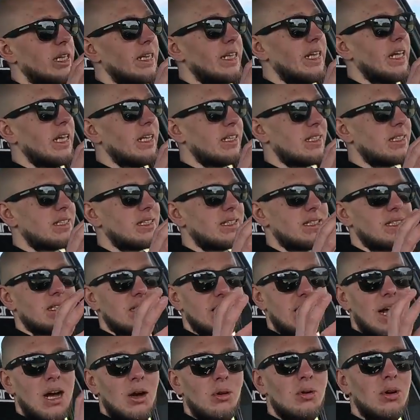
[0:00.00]
the
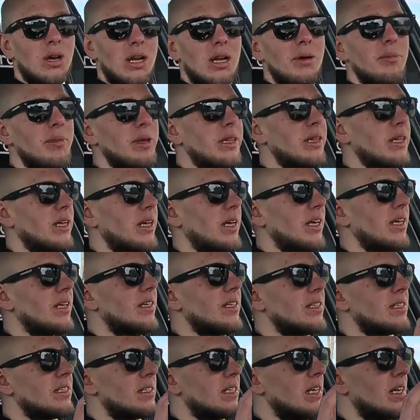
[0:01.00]
sound limit
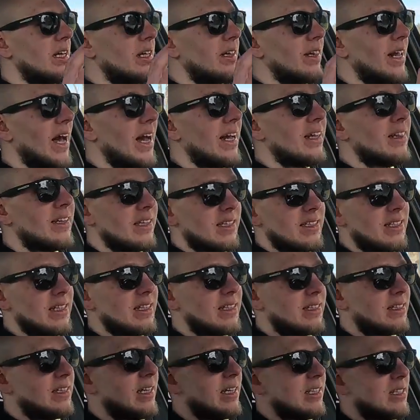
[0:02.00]
is
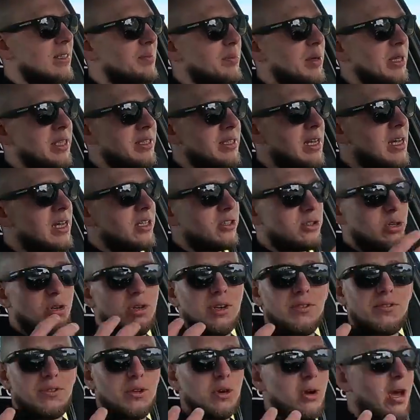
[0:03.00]
96 decibels, so
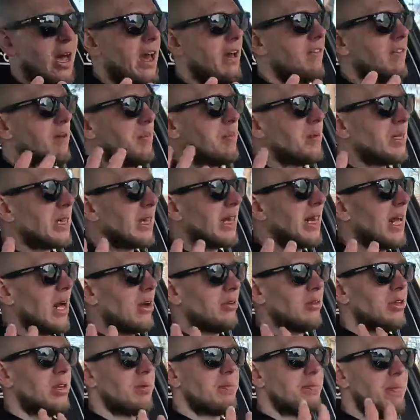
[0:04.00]
if you have a bit
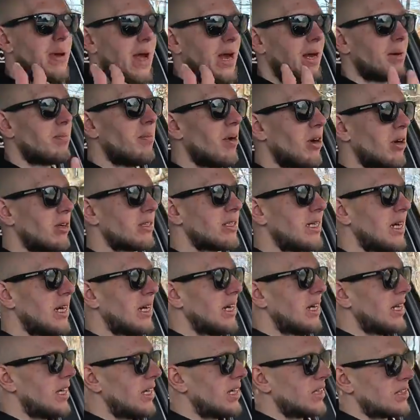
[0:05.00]
louder back box,
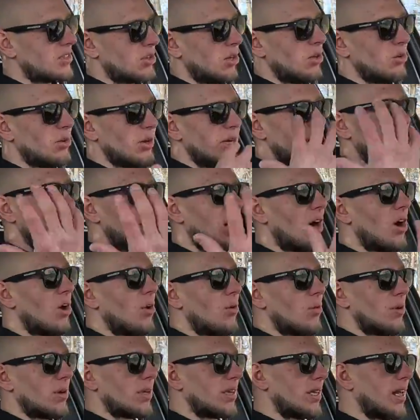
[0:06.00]
it's already
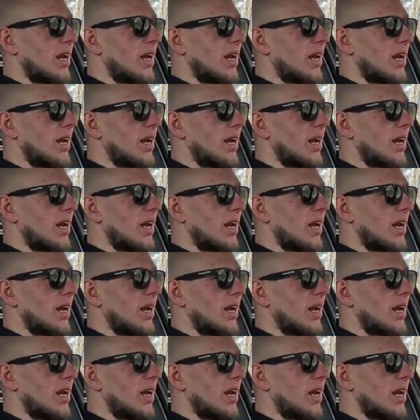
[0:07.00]
over the